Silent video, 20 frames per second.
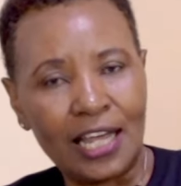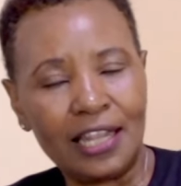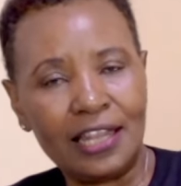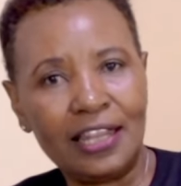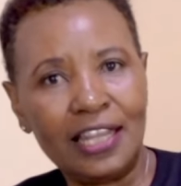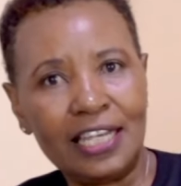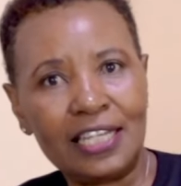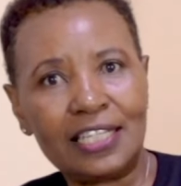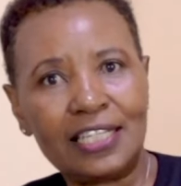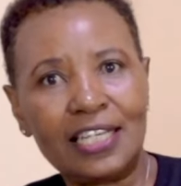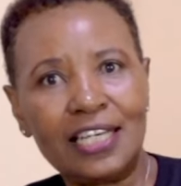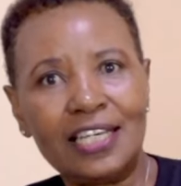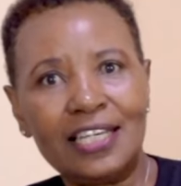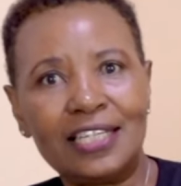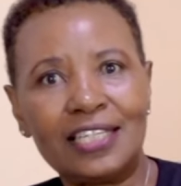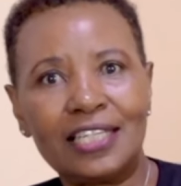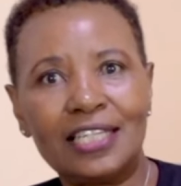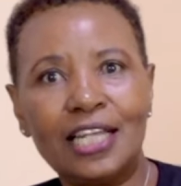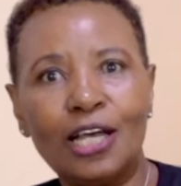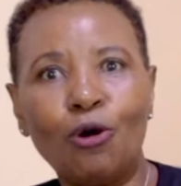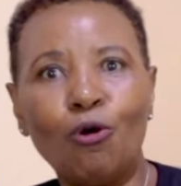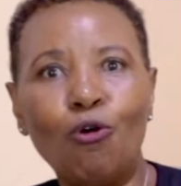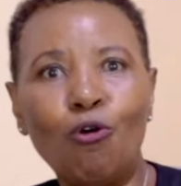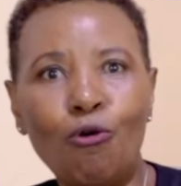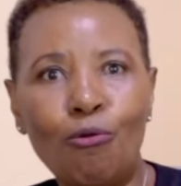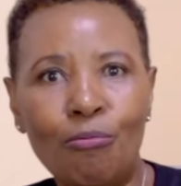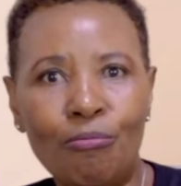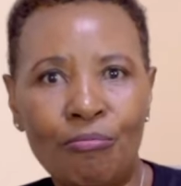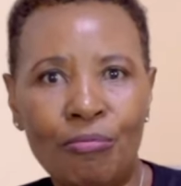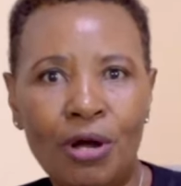This is the
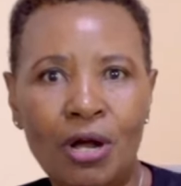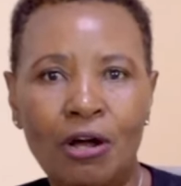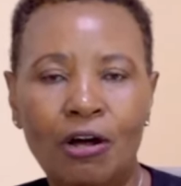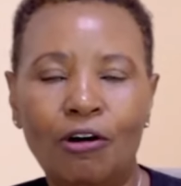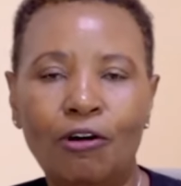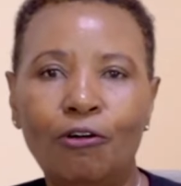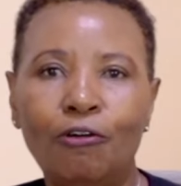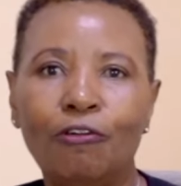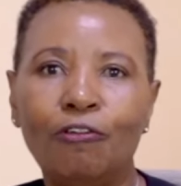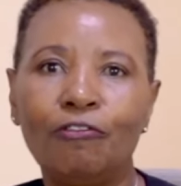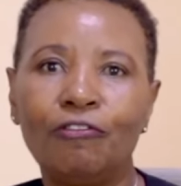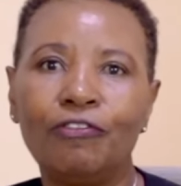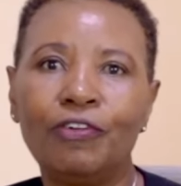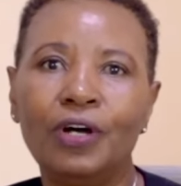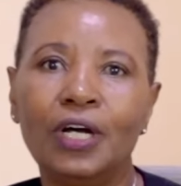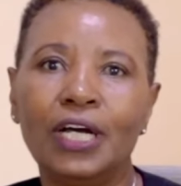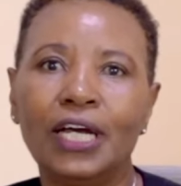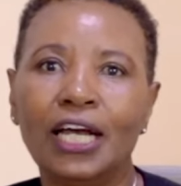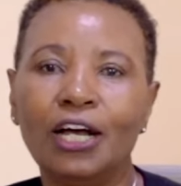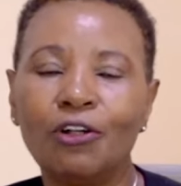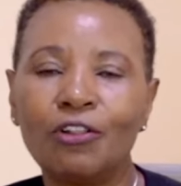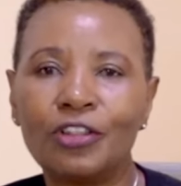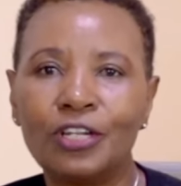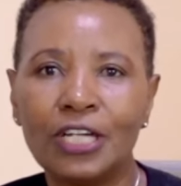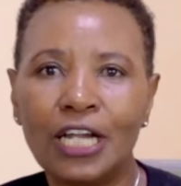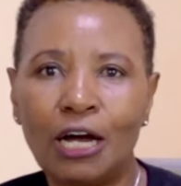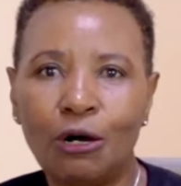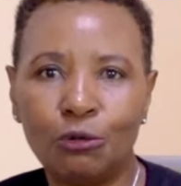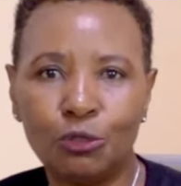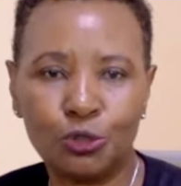home of
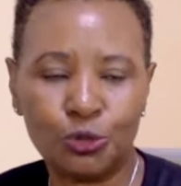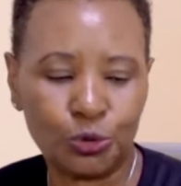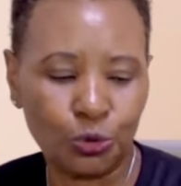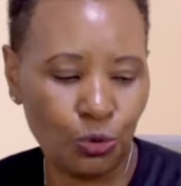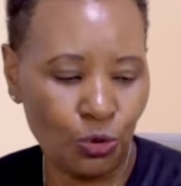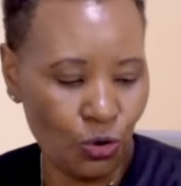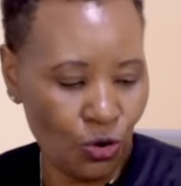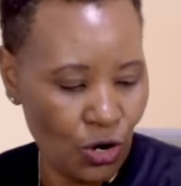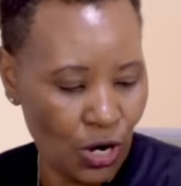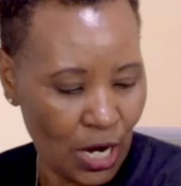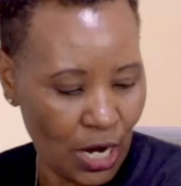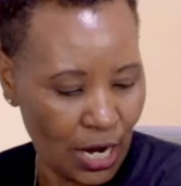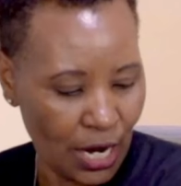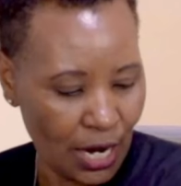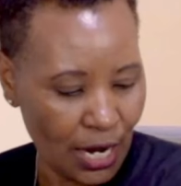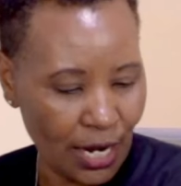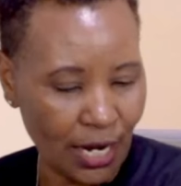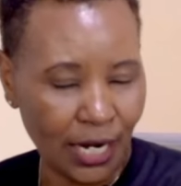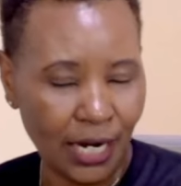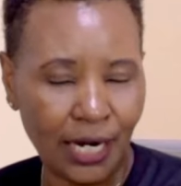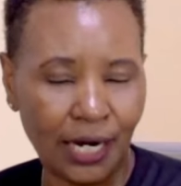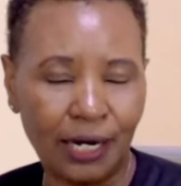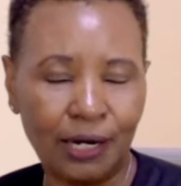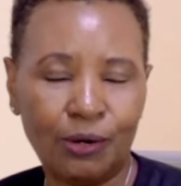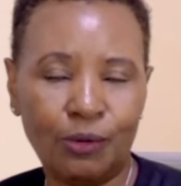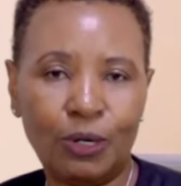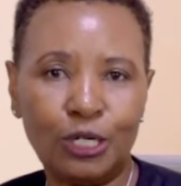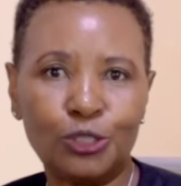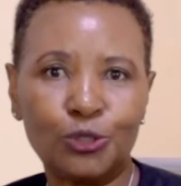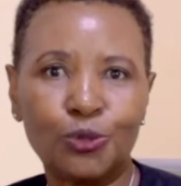Health Now Show,
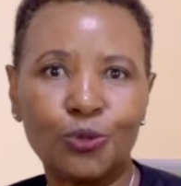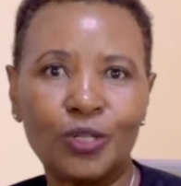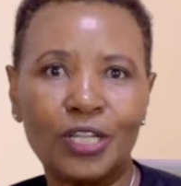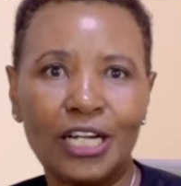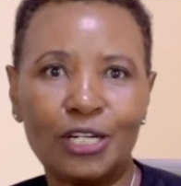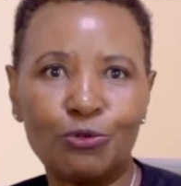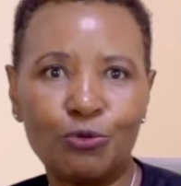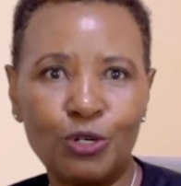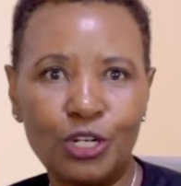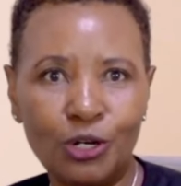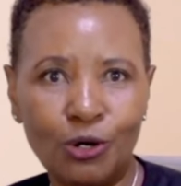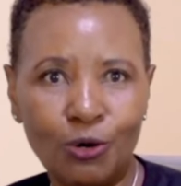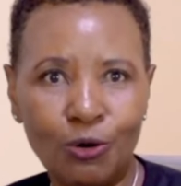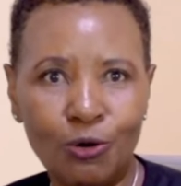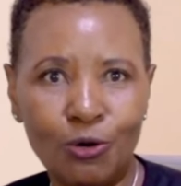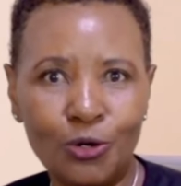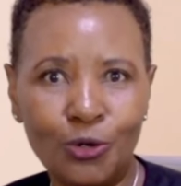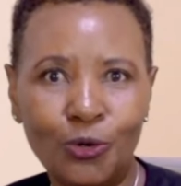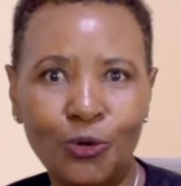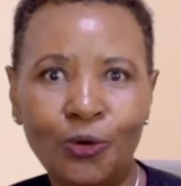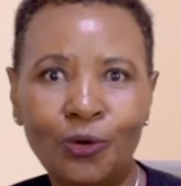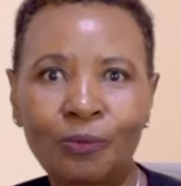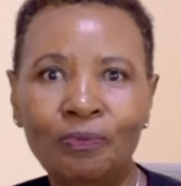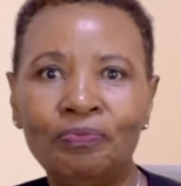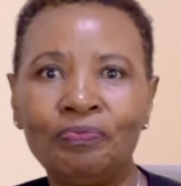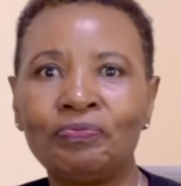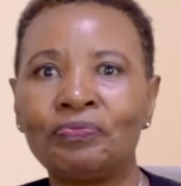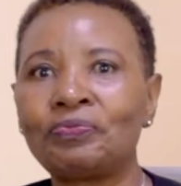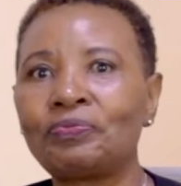our show that we all know.